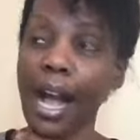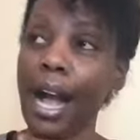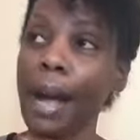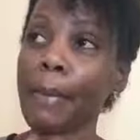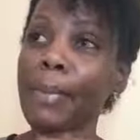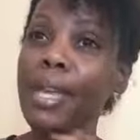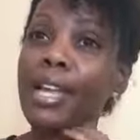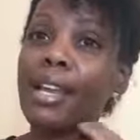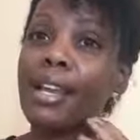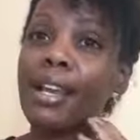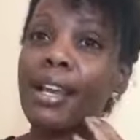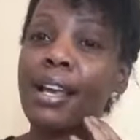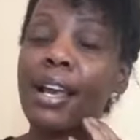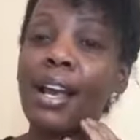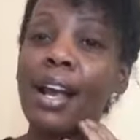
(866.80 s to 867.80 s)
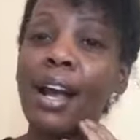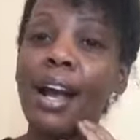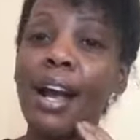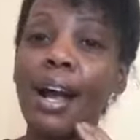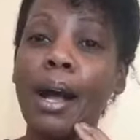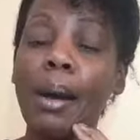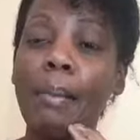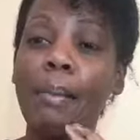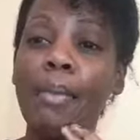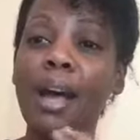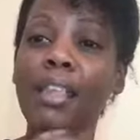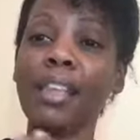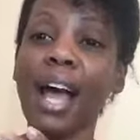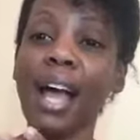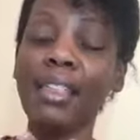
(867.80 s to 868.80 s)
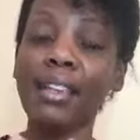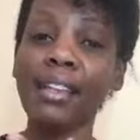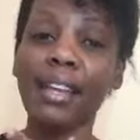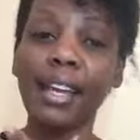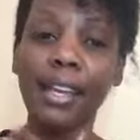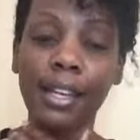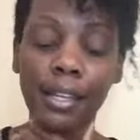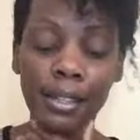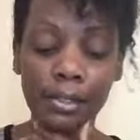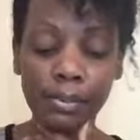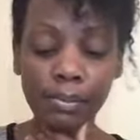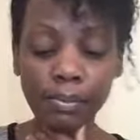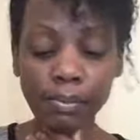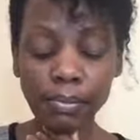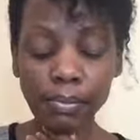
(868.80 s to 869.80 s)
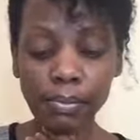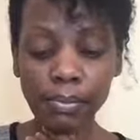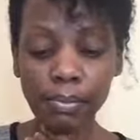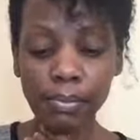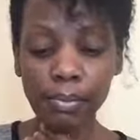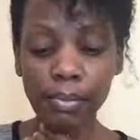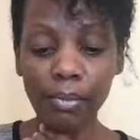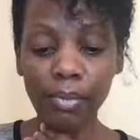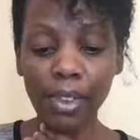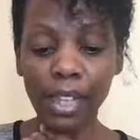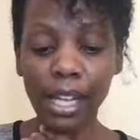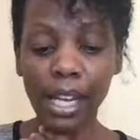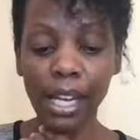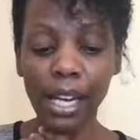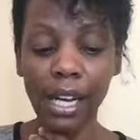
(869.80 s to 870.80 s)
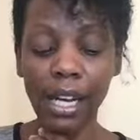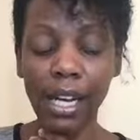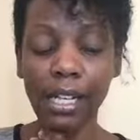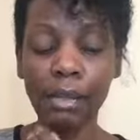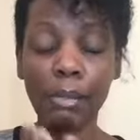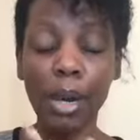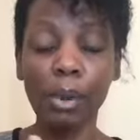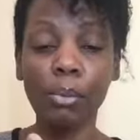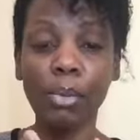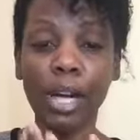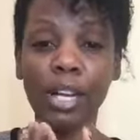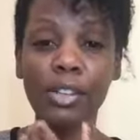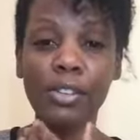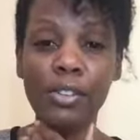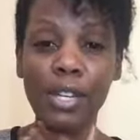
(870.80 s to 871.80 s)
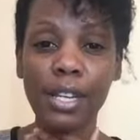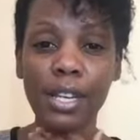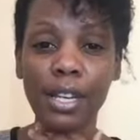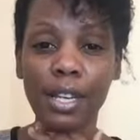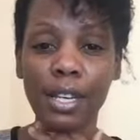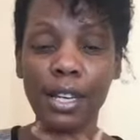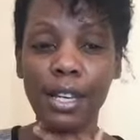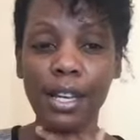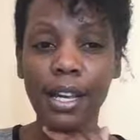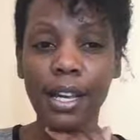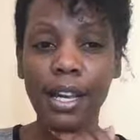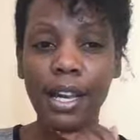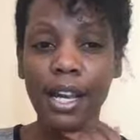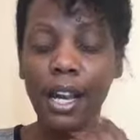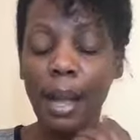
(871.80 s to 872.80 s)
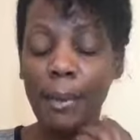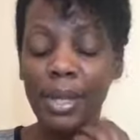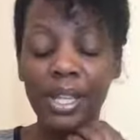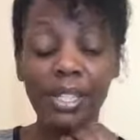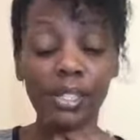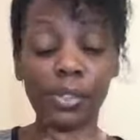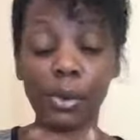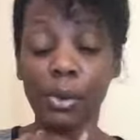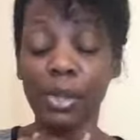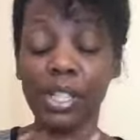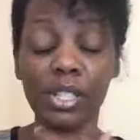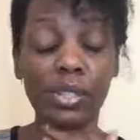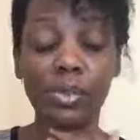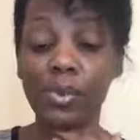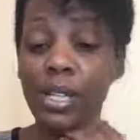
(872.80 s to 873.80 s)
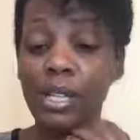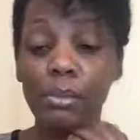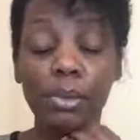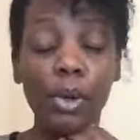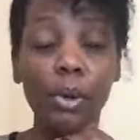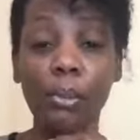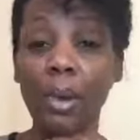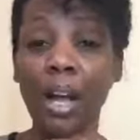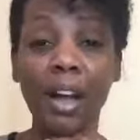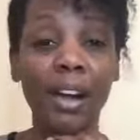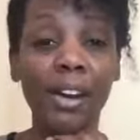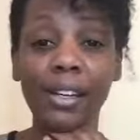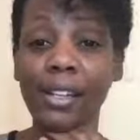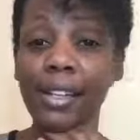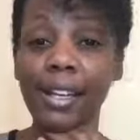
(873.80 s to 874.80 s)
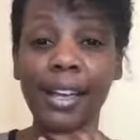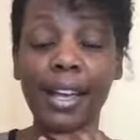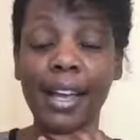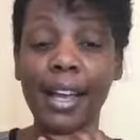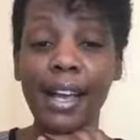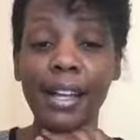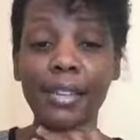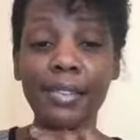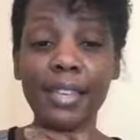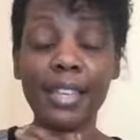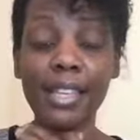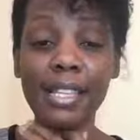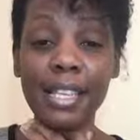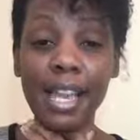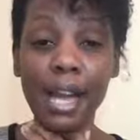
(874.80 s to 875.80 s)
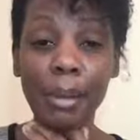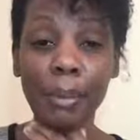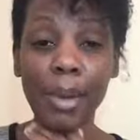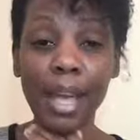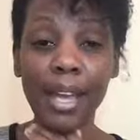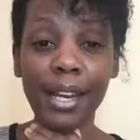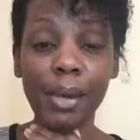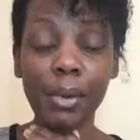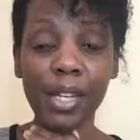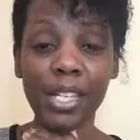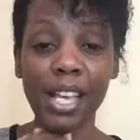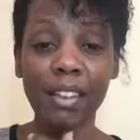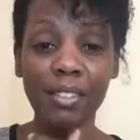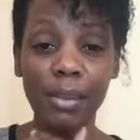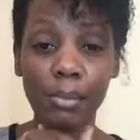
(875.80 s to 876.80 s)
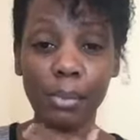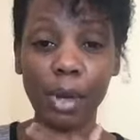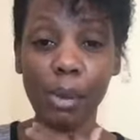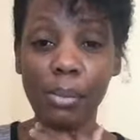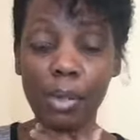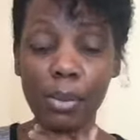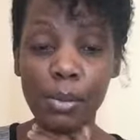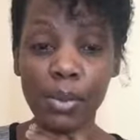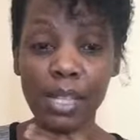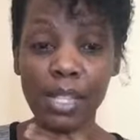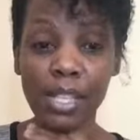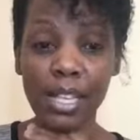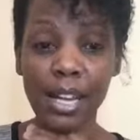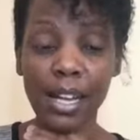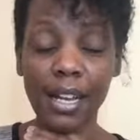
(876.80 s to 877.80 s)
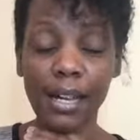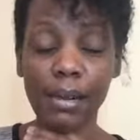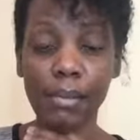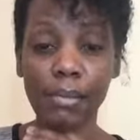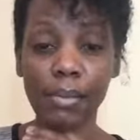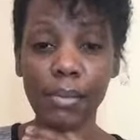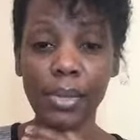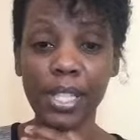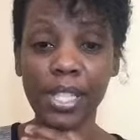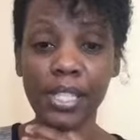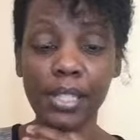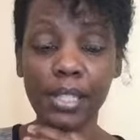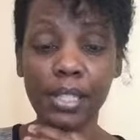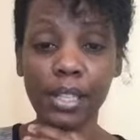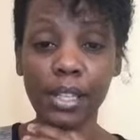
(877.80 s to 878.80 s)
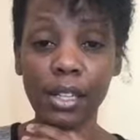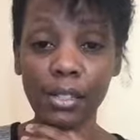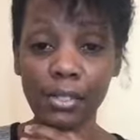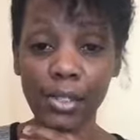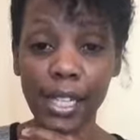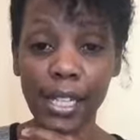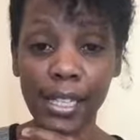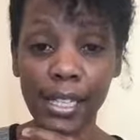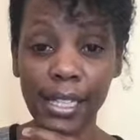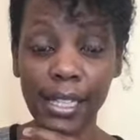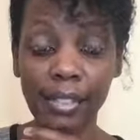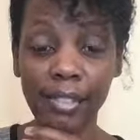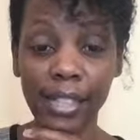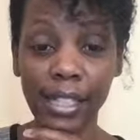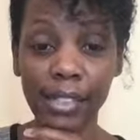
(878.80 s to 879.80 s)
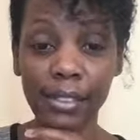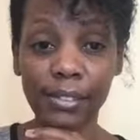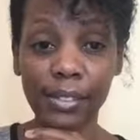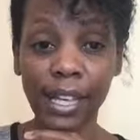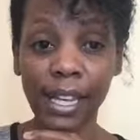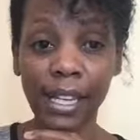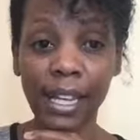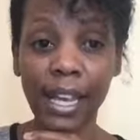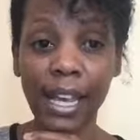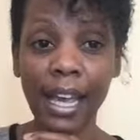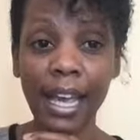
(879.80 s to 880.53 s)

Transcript: I mean, um, the other day uh, in my home country, I mean, this story just really broke my heart. So this young man, he was having problems with his um, with his girlfriend, living girlfriend,